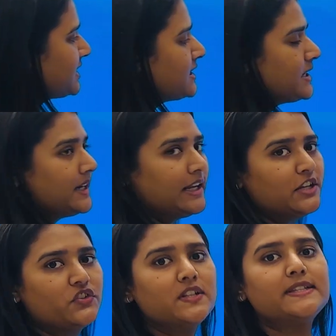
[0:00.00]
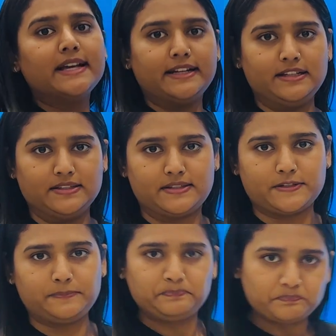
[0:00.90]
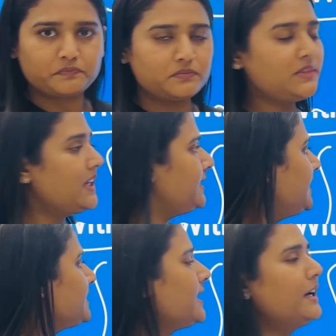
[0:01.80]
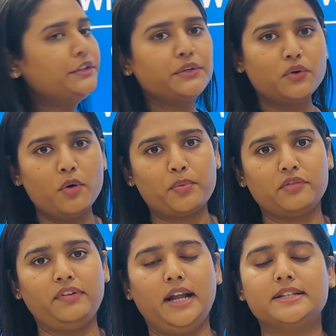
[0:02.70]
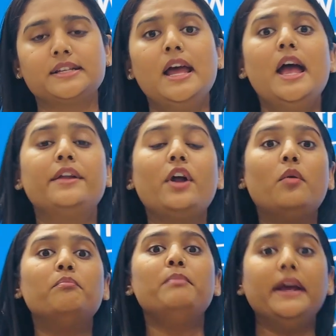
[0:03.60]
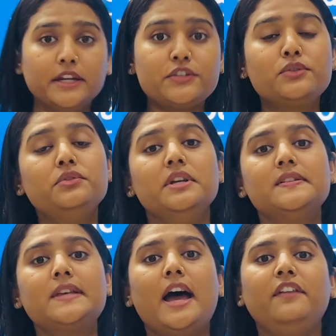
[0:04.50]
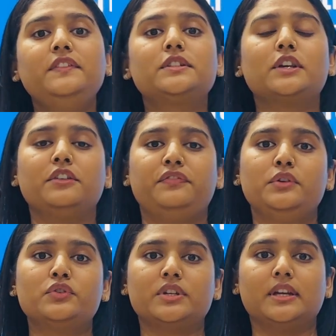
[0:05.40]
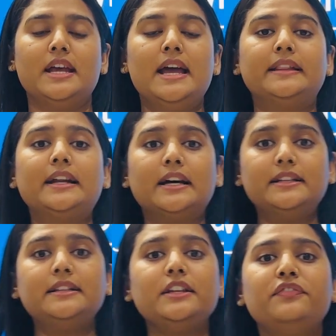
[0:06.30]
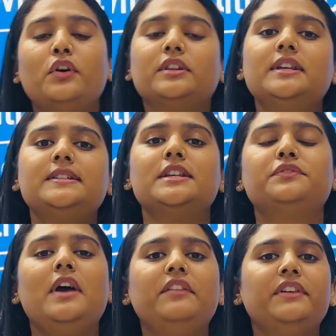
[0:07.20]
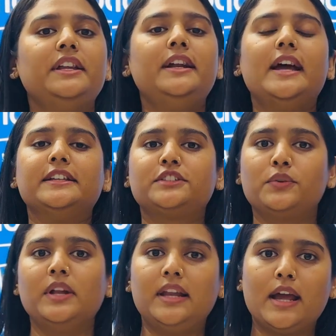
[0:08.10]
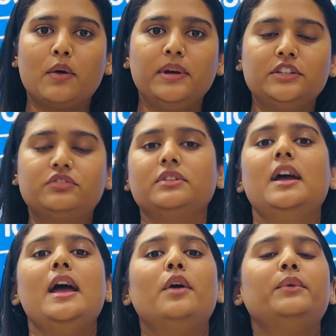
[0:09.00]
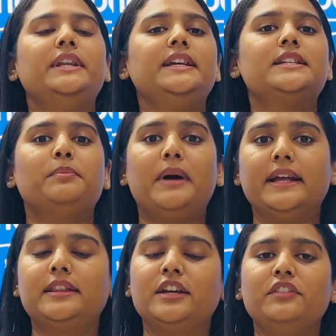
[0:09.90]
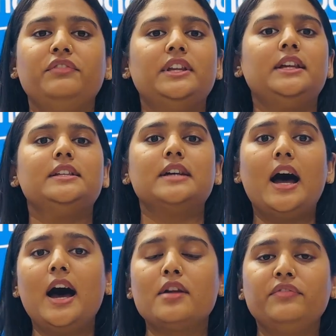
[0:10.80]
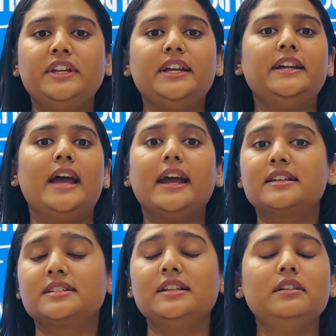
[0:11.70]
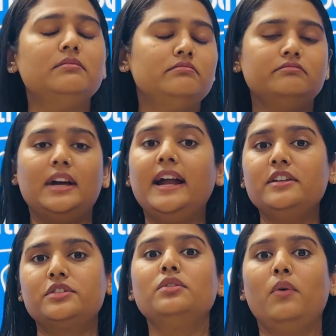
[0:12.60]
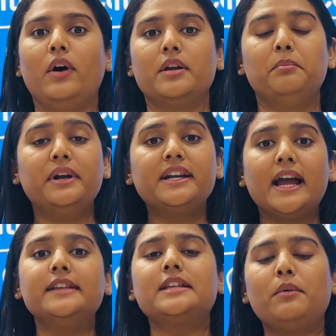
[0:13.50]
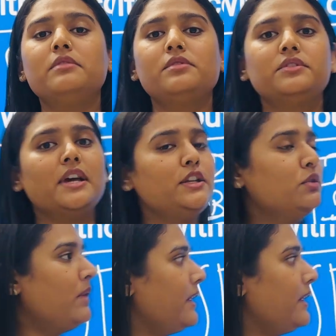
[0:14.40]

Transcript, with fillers: business intelligence analyst. These are the core profiles. Now, many students have this confusion that Aditi, for this as well, we need a SQL language, we need a Python, we need R, we need Excel, and so on. But guys, I want to tell you